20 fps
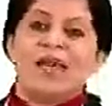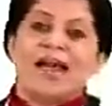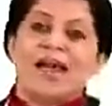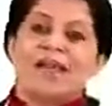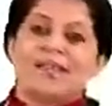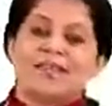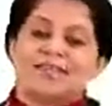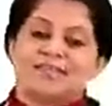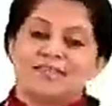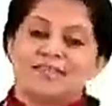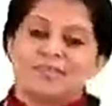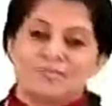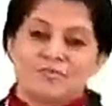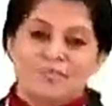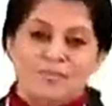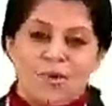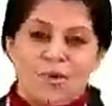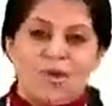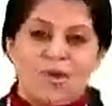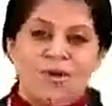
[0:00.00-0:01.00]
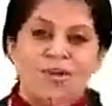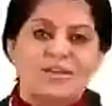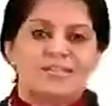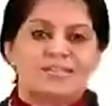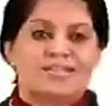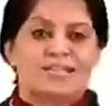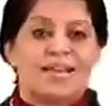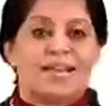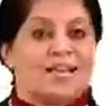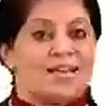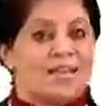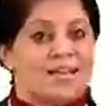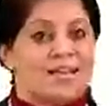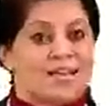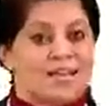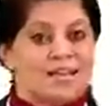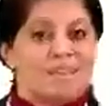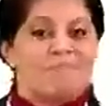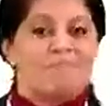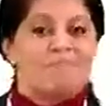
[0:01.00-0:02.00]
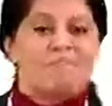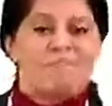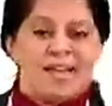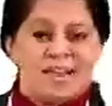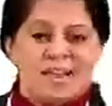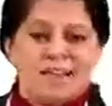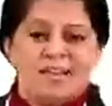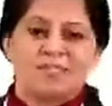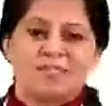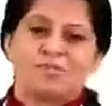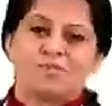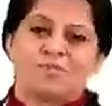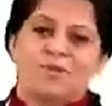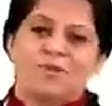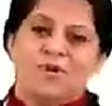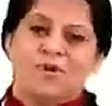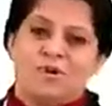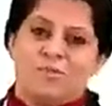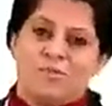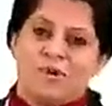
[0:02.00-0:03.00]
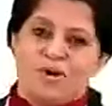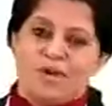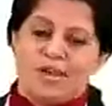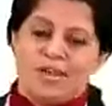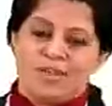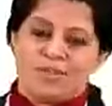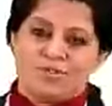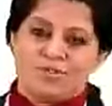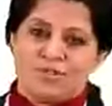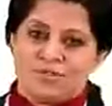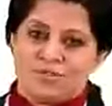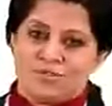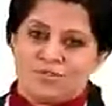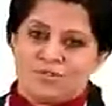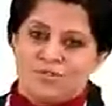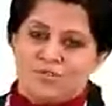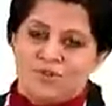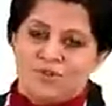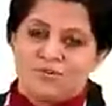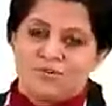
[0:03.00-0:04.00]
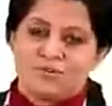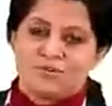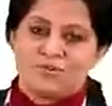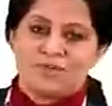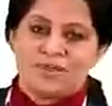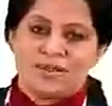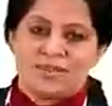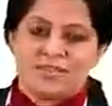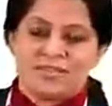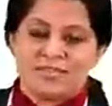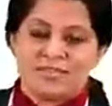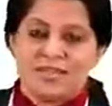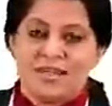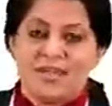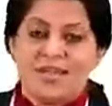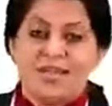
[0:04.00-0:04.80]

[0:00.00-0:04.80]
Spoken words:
and the smaller cell, another very small body, is also formed, students.